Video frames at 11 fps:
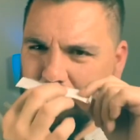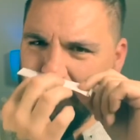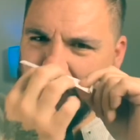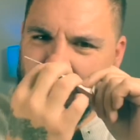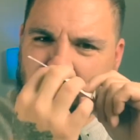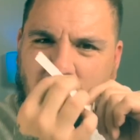
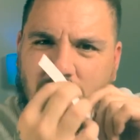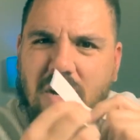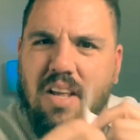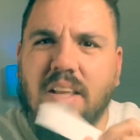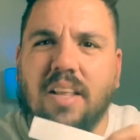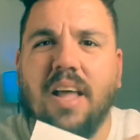to it. And
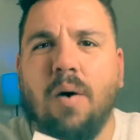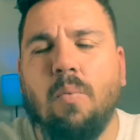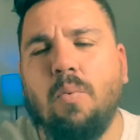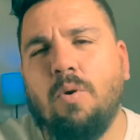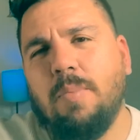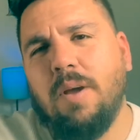then that
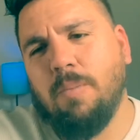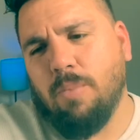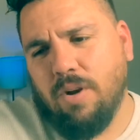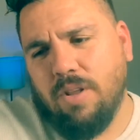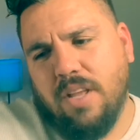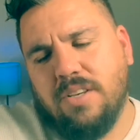warm amber
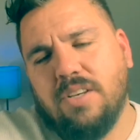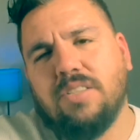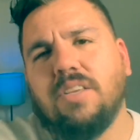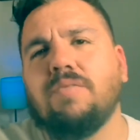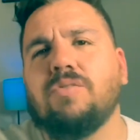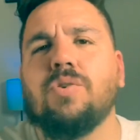that just
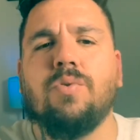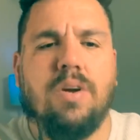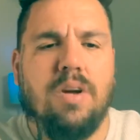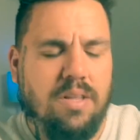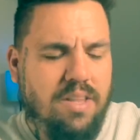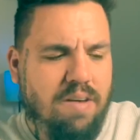gives you
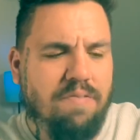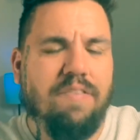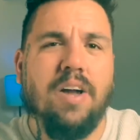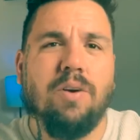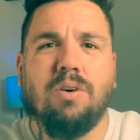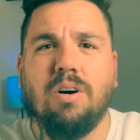that
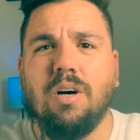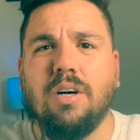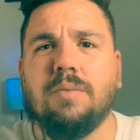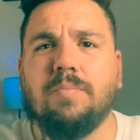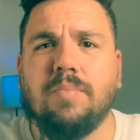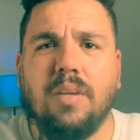final hug
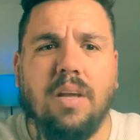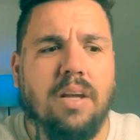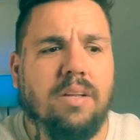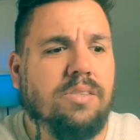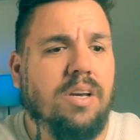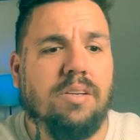and
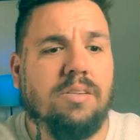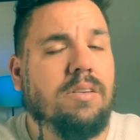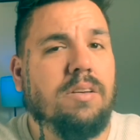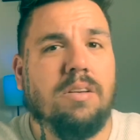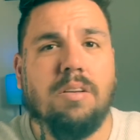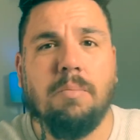says,
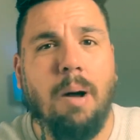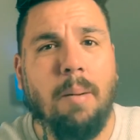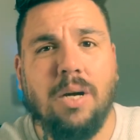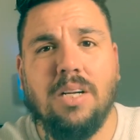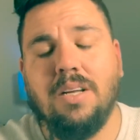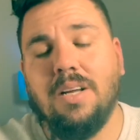Mama,
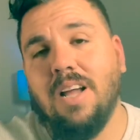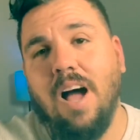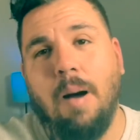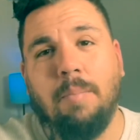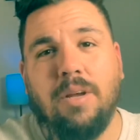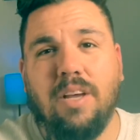
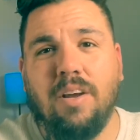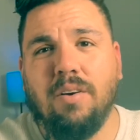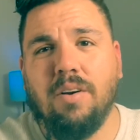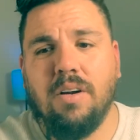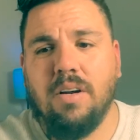I'm here,